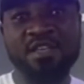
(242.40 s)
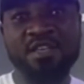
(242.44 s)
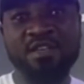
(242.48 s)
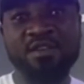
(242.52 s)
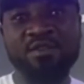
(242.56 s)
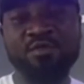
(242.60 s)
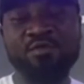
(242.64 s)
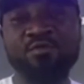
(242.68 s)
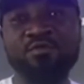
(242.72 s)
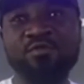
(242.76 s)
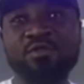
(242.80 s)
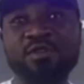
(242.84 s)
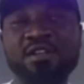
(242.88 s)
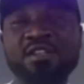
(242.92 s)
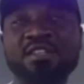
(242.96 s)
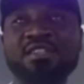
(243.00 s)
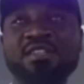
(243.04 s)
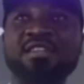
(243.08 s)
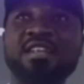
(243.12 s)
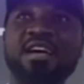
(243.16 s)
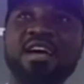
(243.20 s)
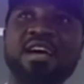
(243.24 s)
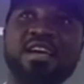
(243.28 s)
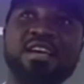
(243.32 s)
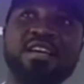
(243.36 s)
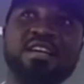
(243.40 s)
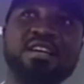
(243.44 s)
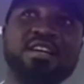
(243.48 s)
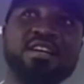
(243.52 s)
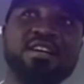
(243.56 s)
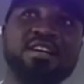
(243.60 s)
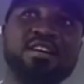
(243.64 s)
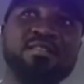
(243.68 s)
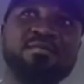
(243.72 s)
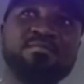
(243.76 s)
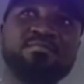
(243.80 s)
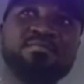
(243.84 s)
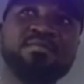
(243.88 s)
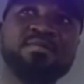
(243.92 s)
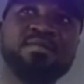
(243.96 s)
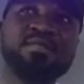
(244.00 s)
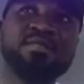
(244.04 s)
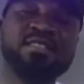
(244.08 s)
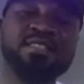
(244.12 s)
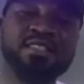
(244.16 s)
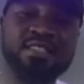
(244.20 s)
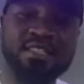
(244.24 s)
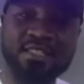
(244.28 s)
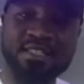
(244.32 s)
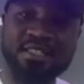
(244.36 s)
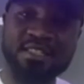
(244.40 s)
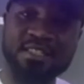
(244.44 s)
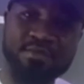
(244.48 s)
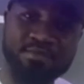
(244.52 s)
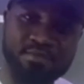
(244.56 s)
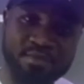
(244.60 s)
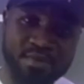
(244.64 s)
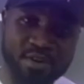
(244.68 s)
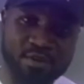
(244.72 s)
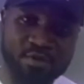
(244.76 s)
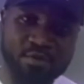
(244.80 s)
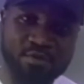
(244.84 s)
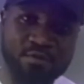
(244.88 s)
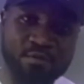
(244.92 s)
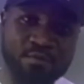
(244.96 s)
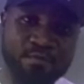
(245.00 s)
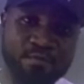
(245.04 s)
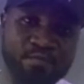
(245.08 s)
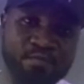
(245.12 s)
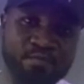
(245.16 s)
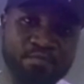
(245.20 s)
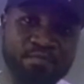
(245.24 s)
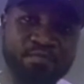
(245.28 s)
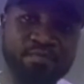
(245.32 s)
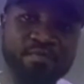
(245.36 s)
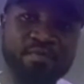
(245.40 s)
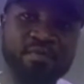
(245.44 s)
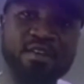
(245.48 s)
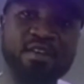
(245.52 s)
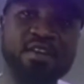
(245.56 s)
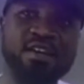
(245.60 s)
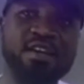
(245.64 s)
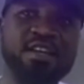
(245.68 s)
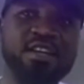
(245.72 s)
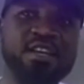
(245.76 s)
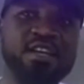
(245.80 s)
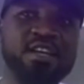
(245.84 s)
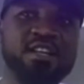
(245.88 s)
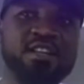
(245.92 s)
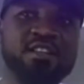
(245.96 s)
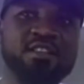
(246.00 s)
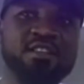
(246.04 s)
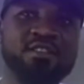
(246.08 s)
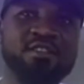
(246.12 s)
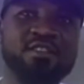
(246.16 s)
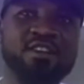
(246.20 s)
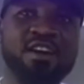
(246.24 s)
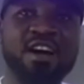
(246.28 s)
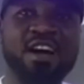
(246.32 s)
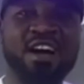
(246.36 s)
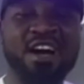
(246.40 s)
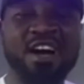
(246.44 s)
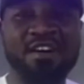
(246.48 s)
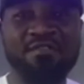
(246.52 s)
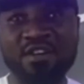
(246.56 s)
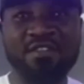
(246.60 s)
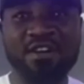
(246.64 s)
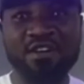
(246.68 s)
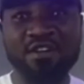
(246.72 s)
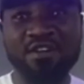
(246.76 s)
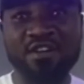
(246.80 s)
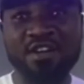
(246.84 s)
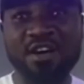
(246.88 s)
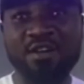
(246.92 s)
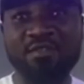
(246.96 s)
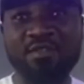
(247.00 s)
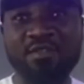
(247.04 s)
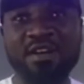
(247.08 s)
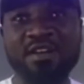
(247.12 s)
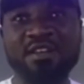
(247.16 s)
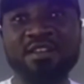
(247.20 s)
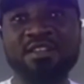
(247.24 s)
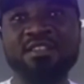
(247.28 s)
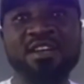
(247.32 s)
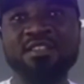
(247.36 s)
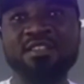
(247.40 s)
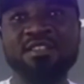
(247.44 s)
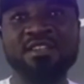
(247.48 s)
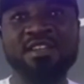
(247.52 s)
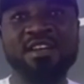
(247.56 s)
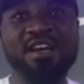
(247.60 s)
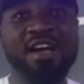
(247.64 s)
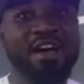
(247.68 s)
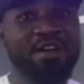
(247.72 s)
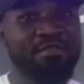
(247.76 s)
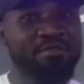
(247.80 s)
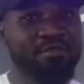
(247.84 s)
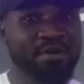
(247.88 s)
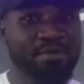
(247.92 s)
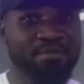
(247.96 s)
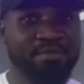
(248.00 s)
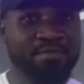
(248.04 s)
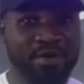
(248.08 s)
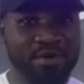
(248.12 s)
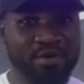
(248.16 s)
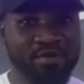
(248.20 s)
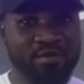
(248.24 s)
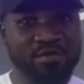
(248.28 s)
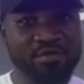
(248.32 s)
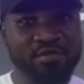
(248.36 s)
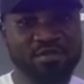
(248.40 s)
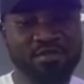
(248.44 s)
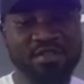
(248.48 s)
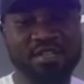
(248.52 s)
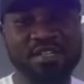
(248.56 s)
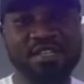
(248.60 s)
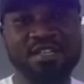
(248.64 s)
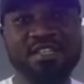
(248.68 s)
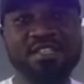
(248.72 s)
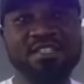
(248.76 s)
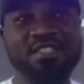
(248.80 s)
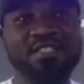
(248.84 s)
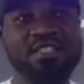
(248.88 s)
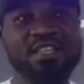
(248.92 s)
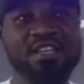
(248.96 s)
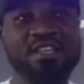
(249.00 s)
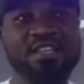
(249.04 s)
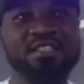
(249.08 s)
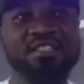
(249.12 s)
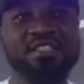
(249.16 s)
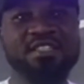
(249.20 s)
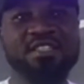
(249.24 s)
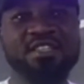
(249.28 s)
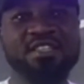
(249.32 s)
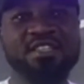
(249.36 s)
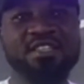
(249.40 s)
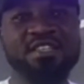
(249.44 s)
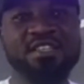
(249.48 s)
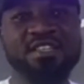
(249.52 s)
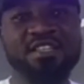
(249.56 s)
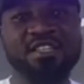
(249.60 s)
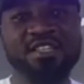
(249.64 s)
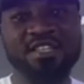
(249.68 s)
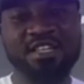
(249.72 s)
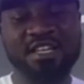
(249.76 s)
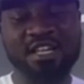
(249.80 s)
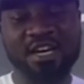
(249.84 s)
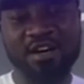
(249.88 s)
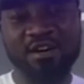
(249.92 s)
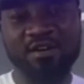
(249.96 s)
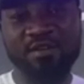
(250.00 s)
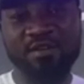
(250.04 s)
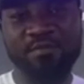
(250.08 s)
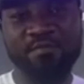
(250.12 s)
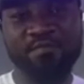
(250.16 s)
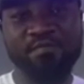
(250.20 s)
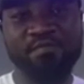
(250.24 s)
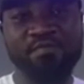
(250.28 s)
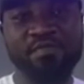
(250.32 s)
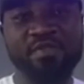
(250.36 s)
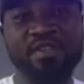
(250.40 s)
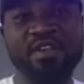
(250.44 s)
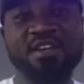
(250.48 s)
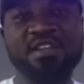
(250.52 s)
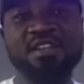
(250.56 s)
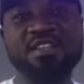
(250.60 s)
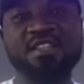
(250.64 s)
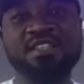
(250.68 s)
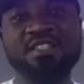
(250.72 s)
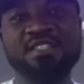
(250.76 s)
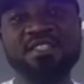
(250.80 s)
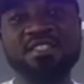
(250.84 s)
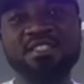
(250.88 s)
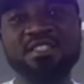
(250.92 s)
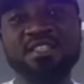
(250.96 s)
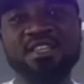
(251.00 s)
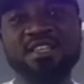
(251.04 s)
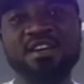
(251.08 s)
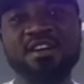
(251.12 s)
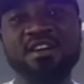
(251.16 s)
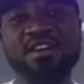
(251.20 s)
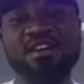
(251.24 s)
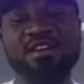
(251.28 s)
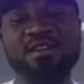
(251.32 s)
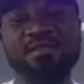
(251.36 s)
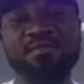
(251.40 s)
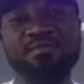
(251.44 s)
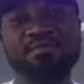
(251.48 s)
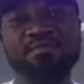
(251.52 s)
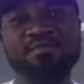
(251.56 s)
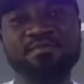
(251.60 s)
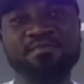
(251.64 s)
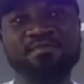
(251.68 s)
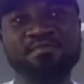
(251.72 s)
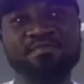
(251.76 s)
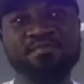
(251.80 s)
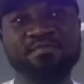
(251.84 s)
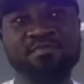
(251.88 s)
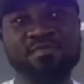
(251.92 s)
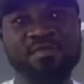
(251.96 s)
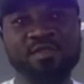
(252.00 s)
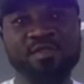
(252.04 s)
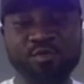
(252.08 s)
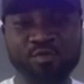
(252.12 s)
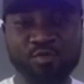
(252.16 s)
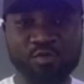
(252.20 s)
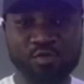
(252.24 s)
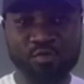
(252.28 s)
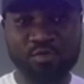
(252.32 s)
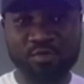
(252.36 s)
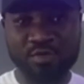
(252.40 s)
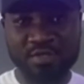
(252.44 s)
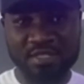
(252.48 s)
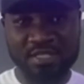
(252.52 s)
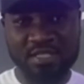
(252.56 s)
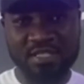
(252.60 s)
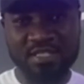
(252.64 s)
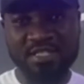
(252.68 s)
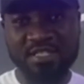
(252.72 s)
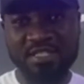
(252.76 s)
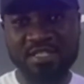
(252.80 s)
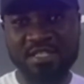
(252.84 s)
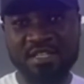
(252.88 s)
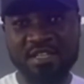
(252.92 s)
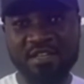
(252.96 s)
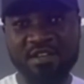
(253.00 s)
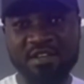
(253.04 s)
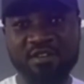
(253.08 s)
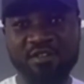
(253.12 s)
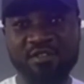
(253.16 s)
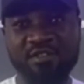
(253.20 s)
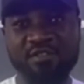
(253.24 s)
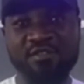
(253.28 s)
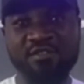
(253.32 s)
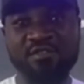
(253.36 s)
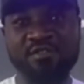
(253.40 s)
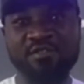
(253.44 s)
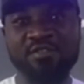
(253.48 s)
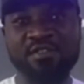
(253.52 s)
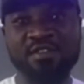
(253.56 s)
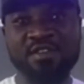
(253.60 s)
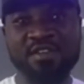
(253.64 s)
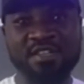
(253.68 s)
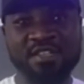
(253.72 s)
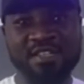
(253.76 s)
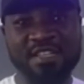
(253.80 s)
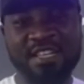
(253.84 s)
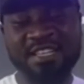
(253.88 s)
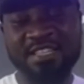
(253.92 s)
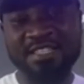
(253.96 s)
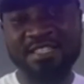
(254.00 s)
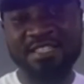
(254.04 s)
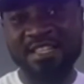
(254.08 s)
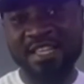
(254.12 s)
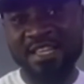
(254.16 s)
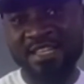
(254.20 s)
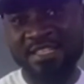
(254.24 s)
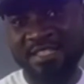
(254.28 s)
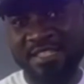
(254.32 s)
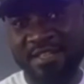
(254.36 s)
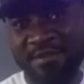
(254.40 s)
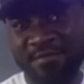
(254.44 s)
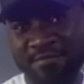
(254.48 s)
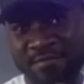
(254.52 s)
equaling like 60 ml, and then you can have another one 100 ml. You understand? Now these doses, or that's the